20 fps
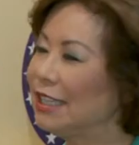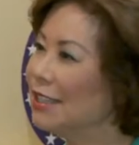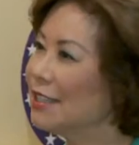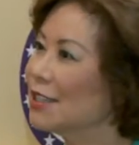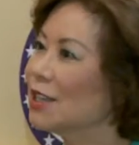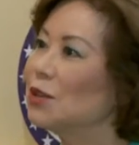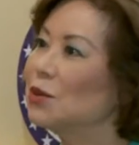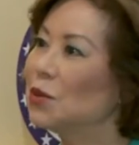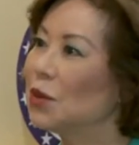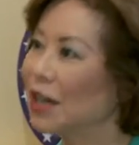
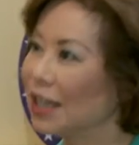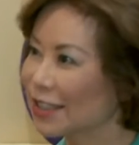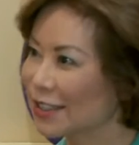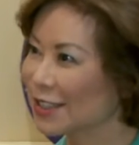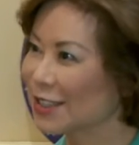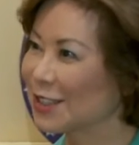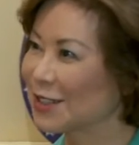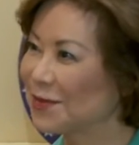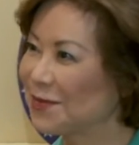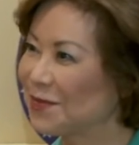East and
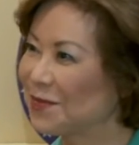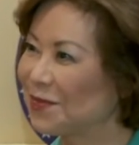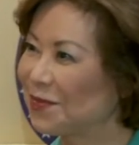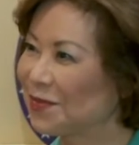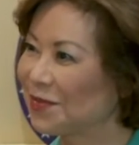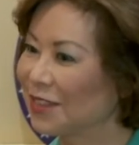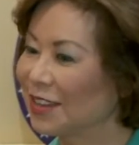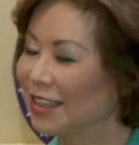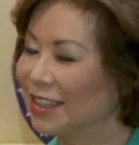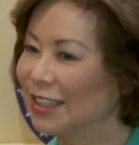West.
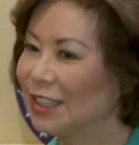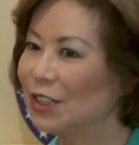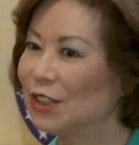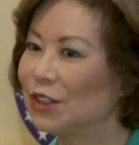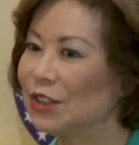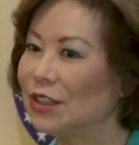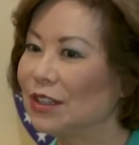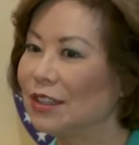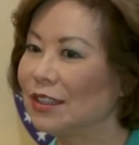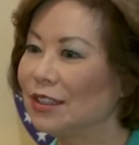
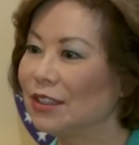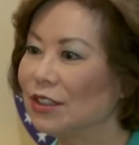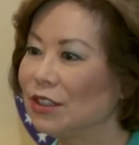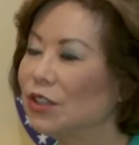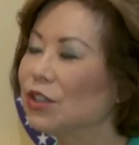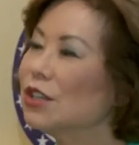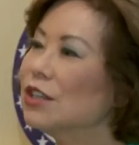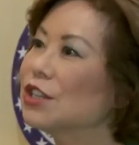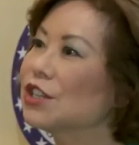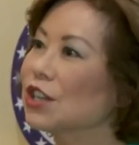
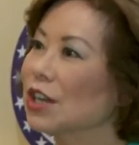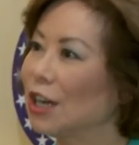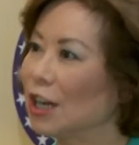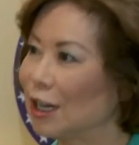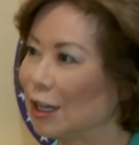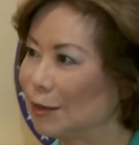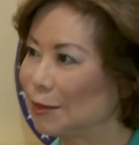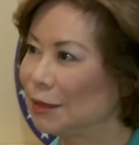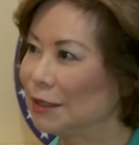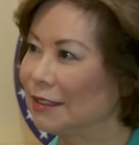Your
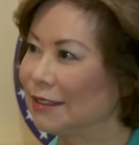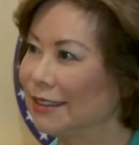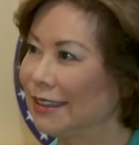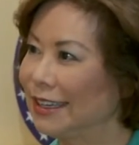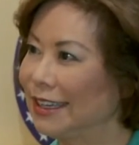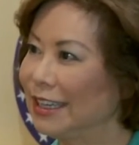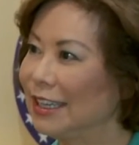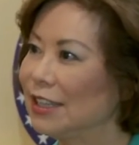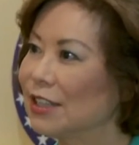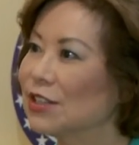job
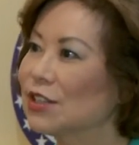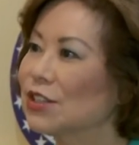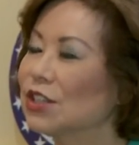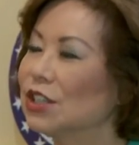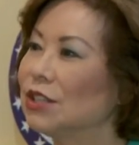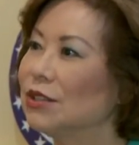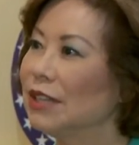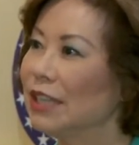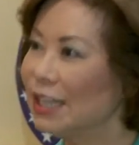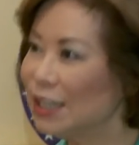is
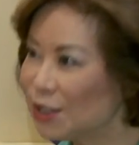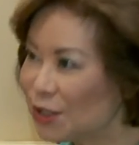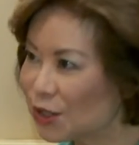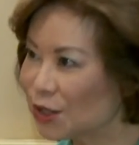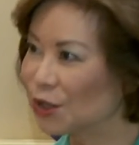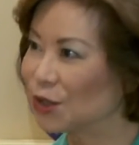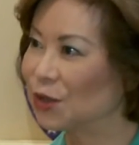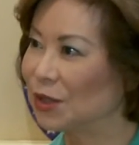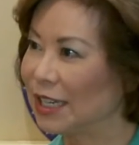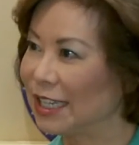to
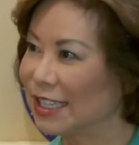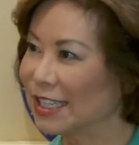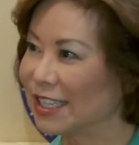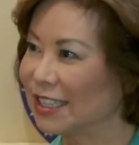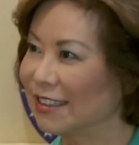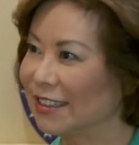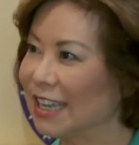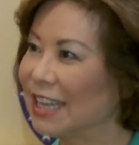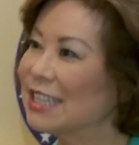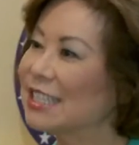
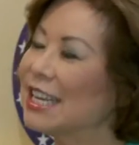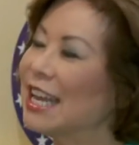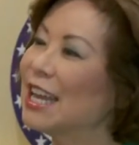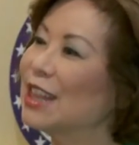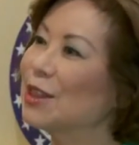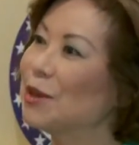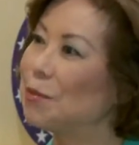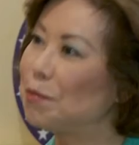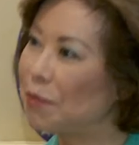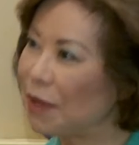integrate and
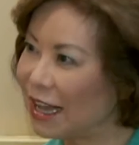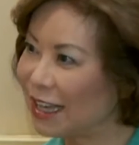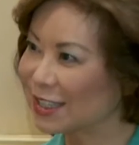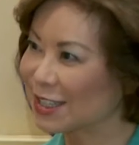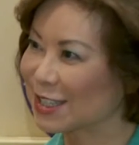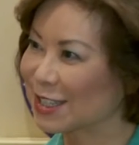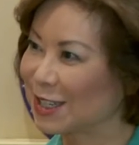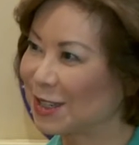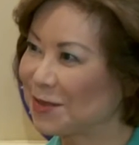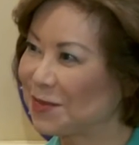take the
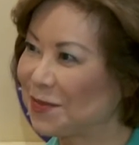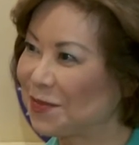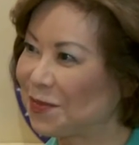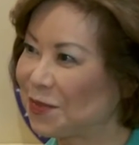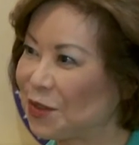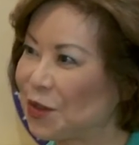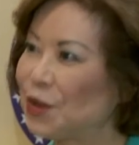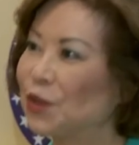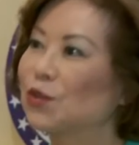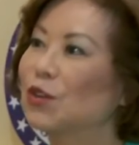best
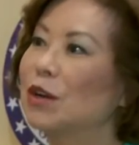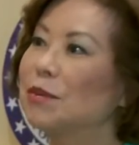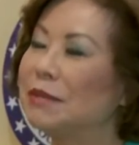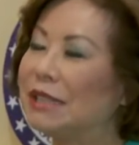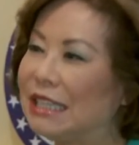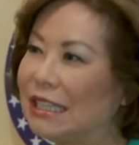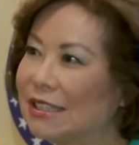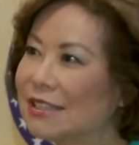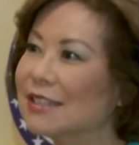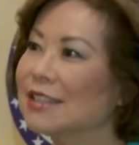yes. from
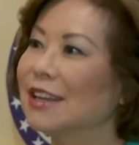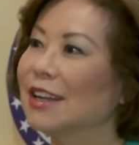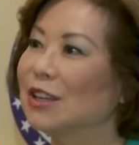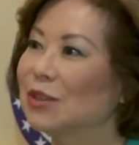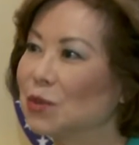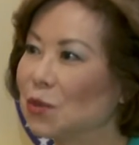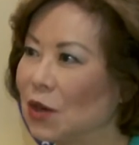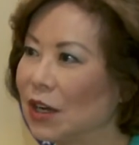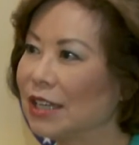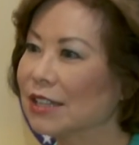East
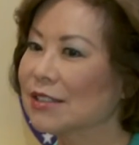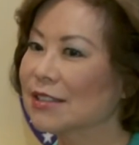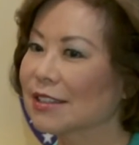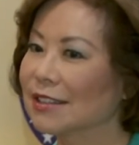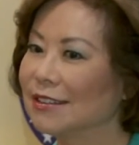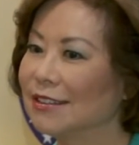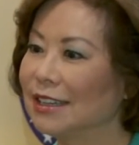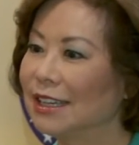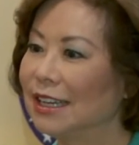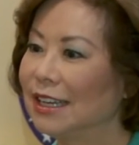and
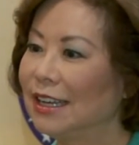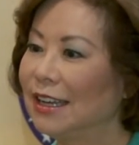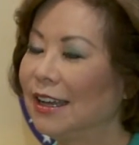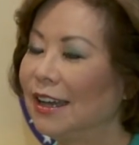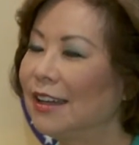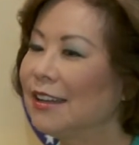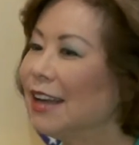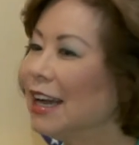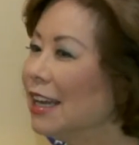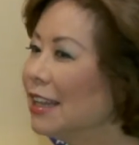West.
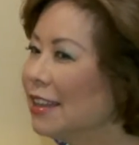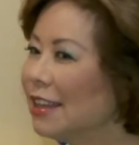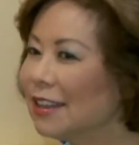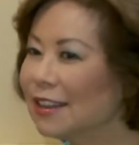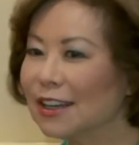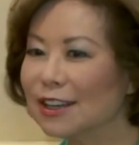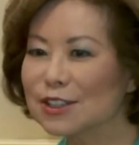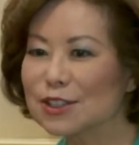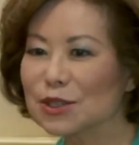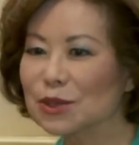And I
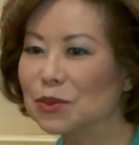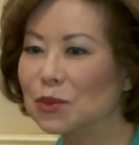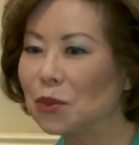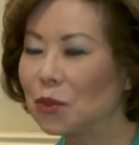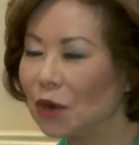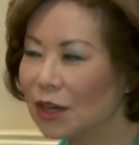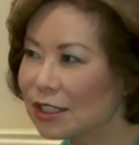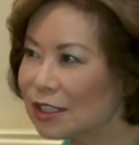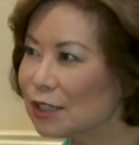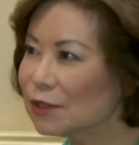think that's a
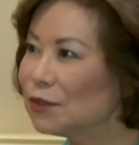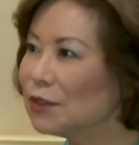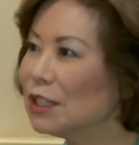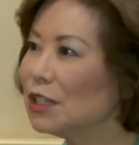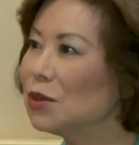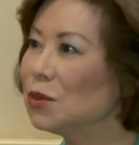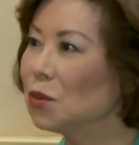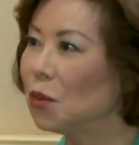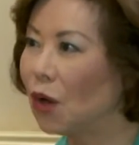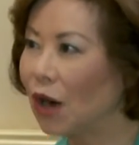
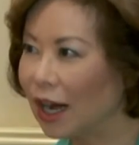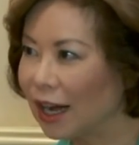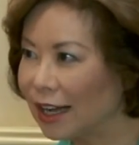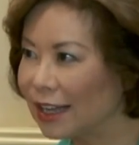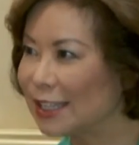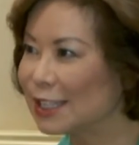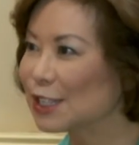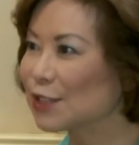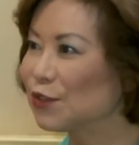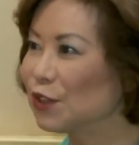wonderfully
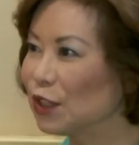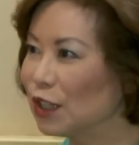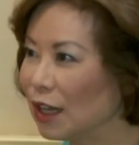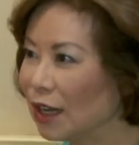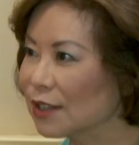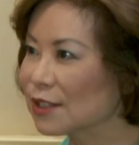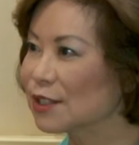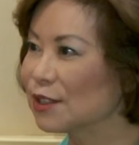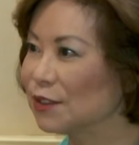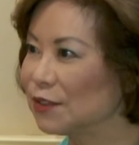wise
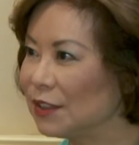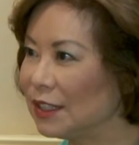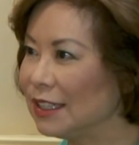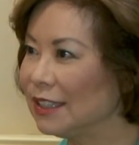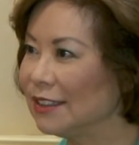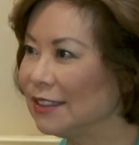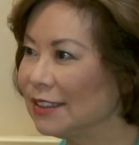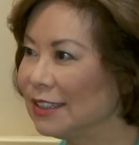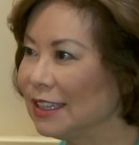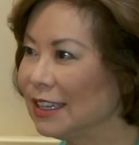
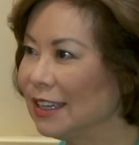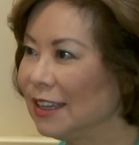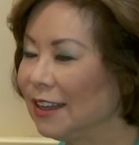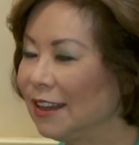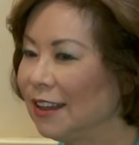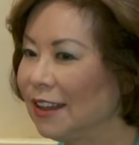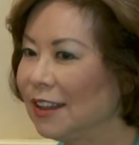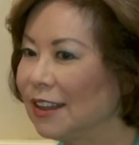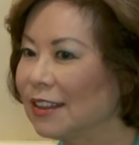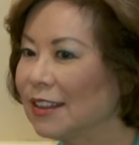philosophy
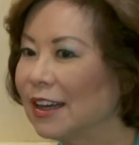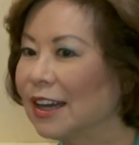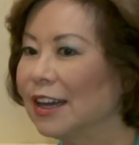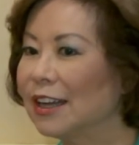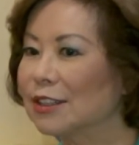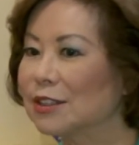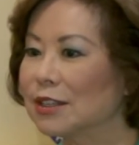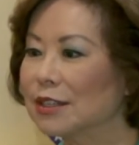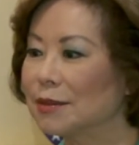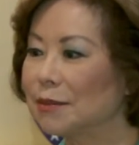
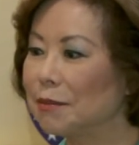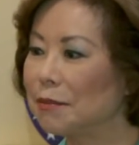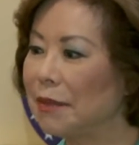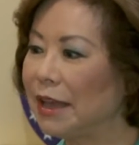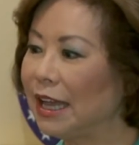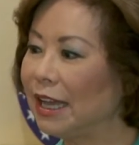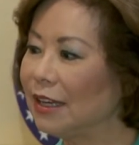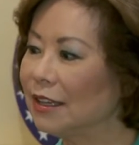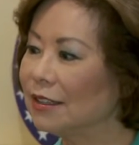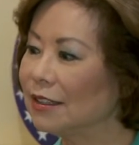that
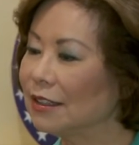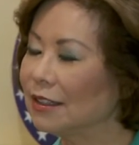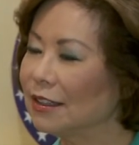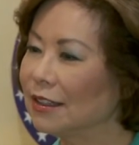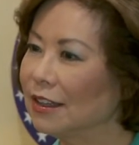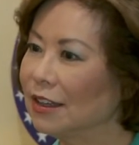made